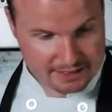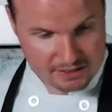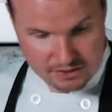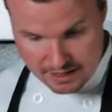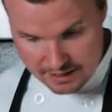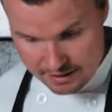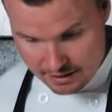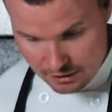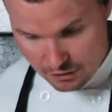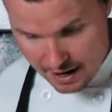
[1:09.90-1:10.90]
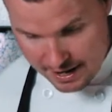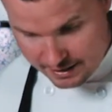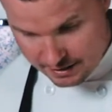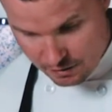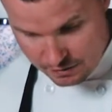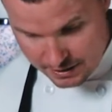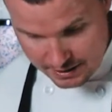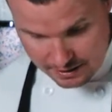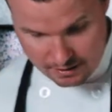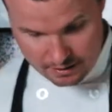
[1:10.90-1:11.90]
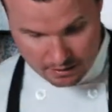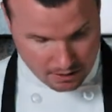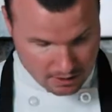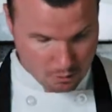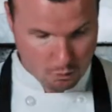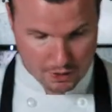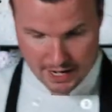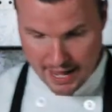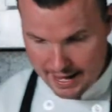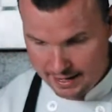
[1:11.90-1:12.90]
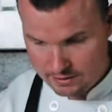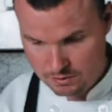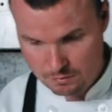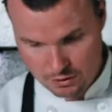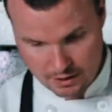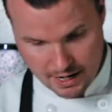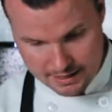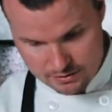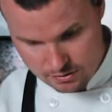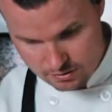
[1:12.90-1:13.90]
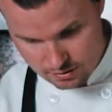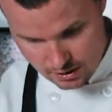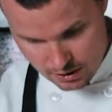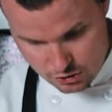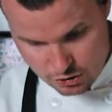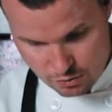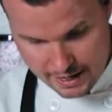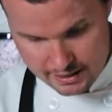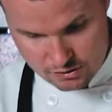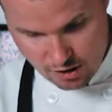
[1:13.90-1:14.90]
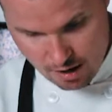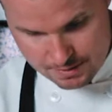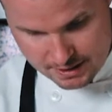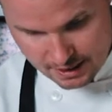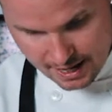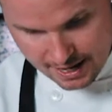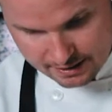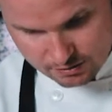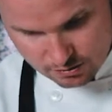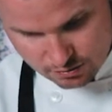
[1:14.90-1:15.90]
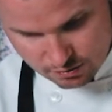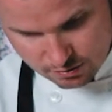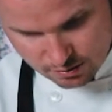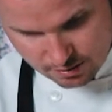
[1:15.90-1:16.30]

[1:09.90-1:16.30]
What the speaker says: get this thing cracking over here. We're gonna add some good ice to a zombie glass.